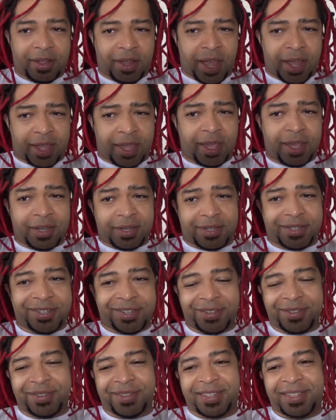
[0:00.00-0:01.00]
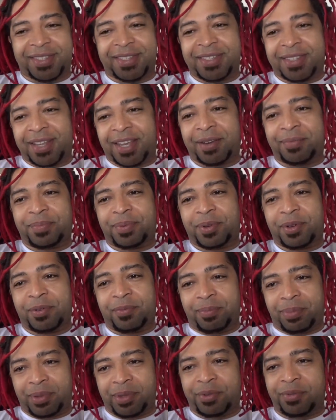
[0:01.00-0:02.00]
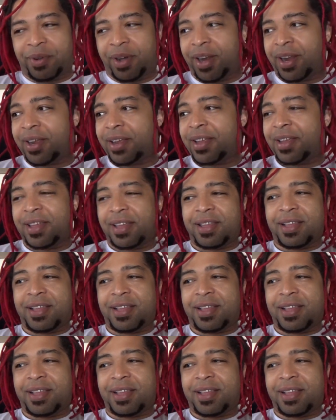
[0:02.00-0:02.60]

this Deadpool Blu-ray,